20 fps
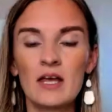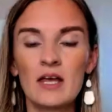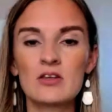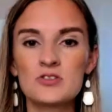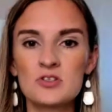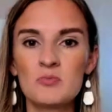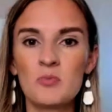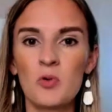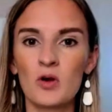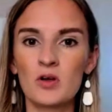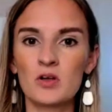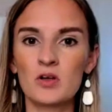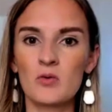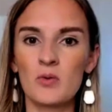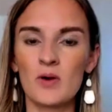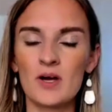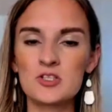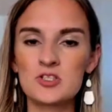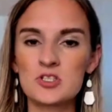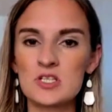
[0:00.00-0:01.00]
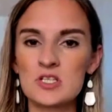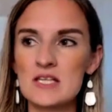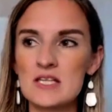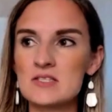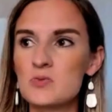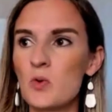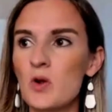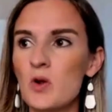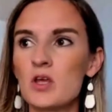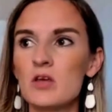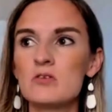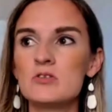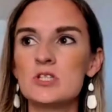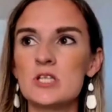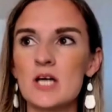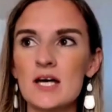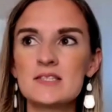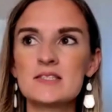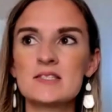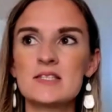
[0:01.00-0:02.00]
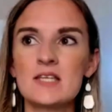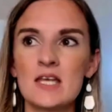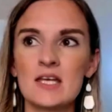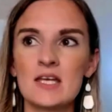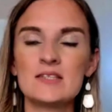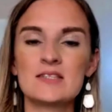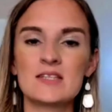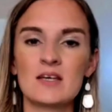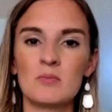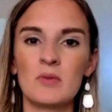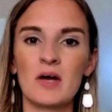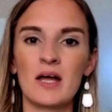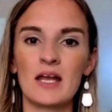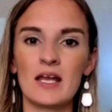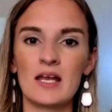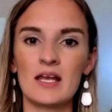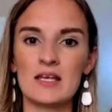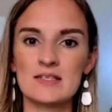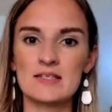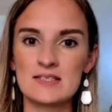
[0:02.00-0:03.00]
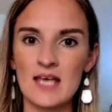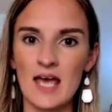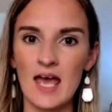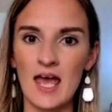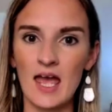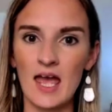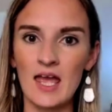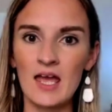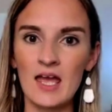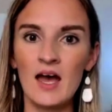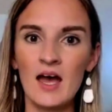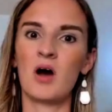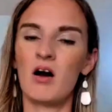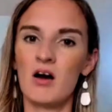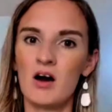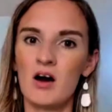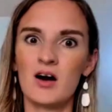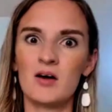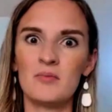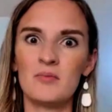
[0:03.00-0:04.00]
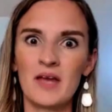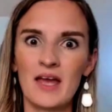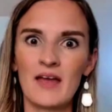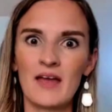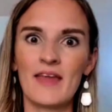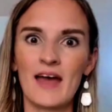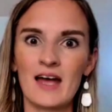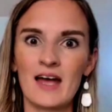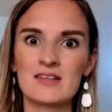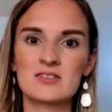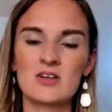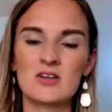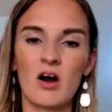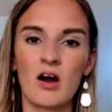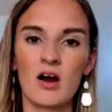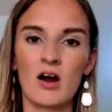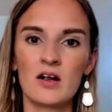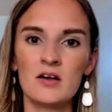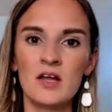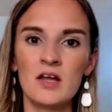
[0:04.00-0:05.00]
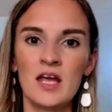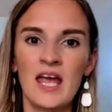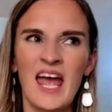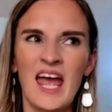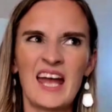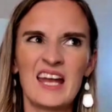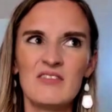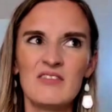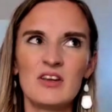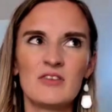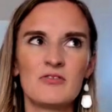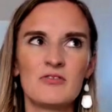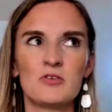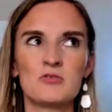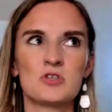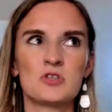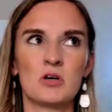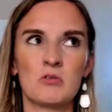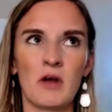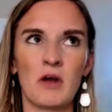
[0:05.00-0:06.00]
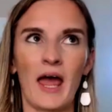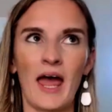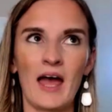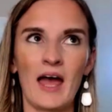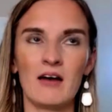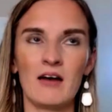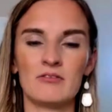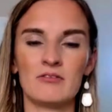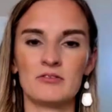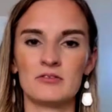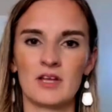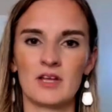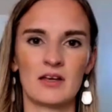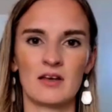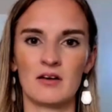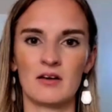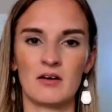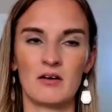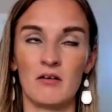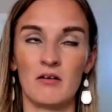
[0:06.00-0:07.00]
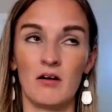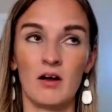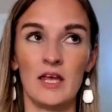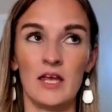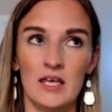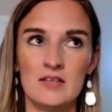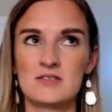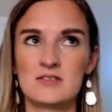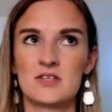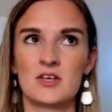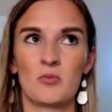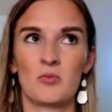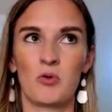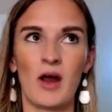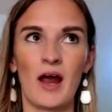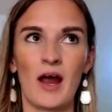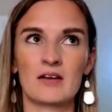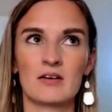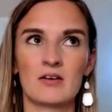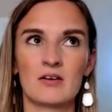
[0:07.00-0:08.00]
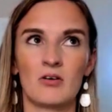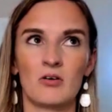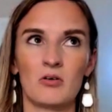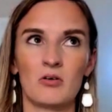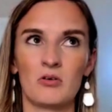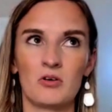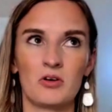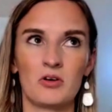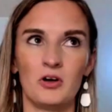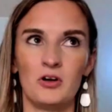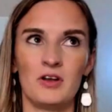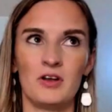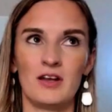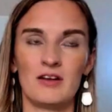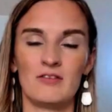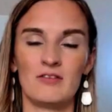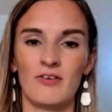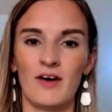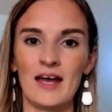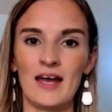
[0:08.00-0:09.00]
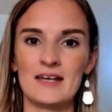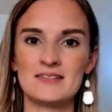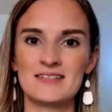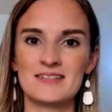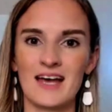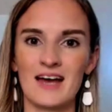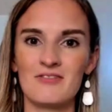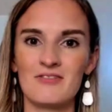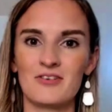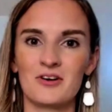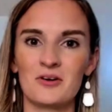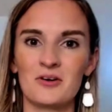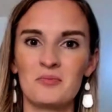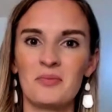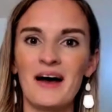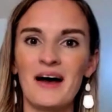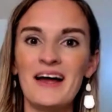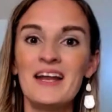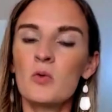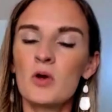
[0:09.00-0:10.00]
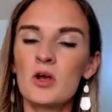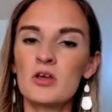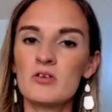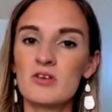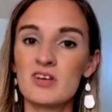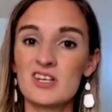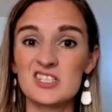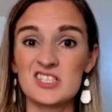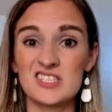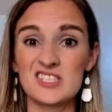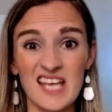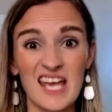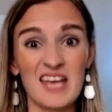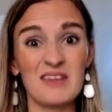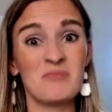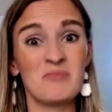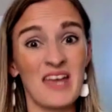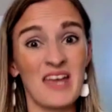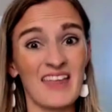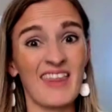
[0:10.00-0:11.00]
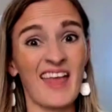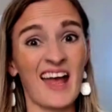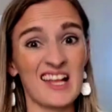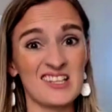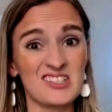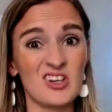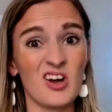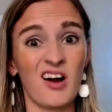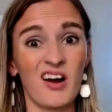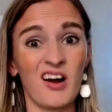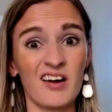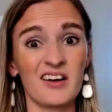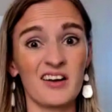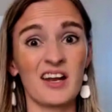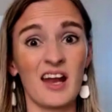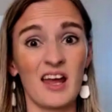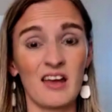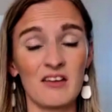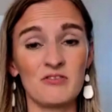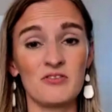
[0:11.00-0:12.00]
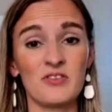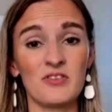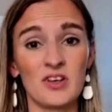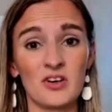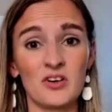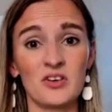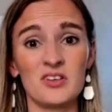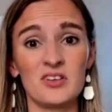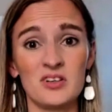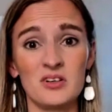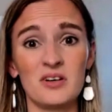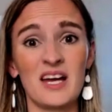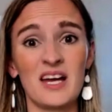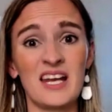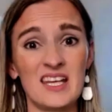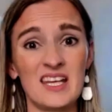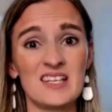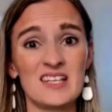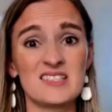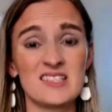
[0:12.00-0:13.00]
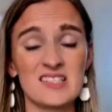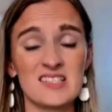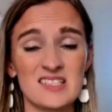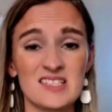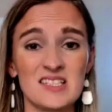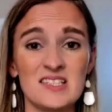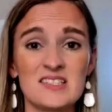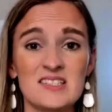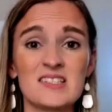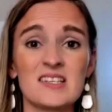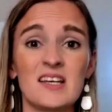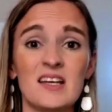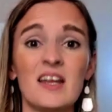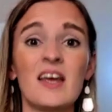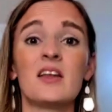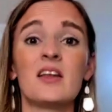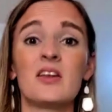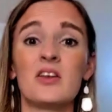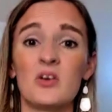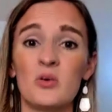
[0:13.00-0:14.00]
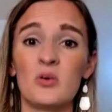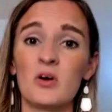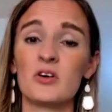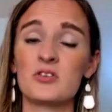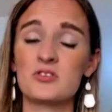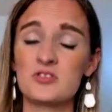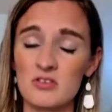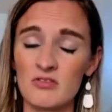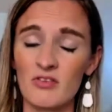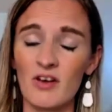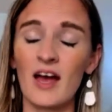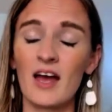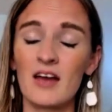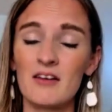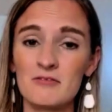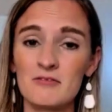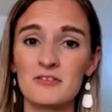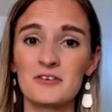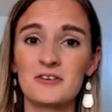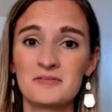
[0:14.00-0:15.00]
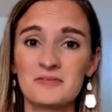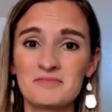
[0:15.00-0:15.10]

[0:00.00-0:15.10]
those important questions where you just need somebody to say, oh man, that's hard. And even if you don't have, like, is there practical good advice ever, but where you can just say, man, that's hard and I feel you and it is a season and you will survive.